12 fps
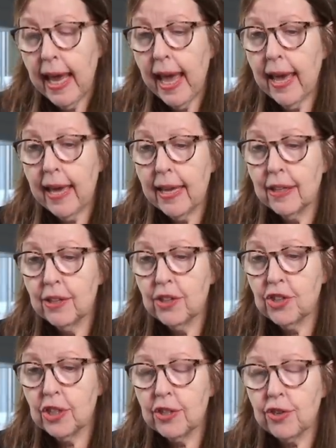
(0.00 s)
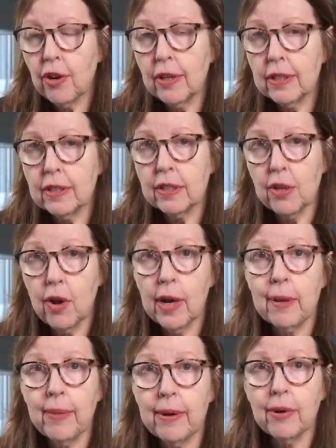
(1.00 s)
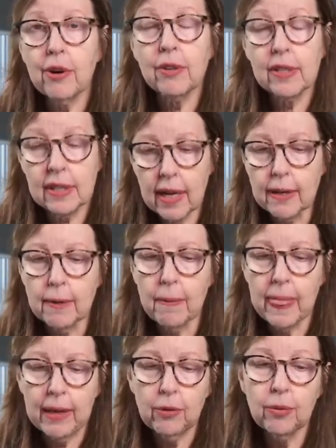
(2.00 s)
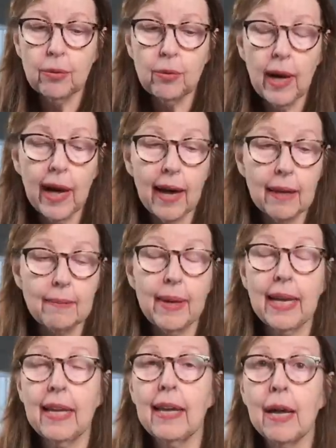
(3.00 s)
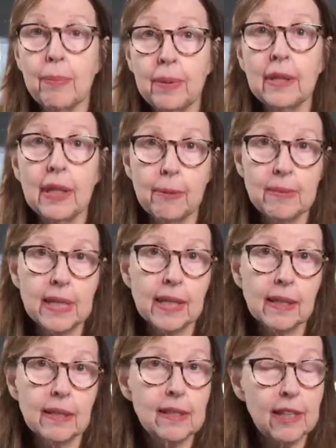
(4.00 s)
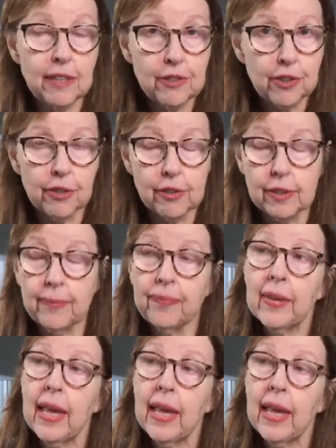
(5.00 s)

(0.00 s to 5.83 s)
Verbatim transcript: And she started to talk about her son, who had many epileptic seizures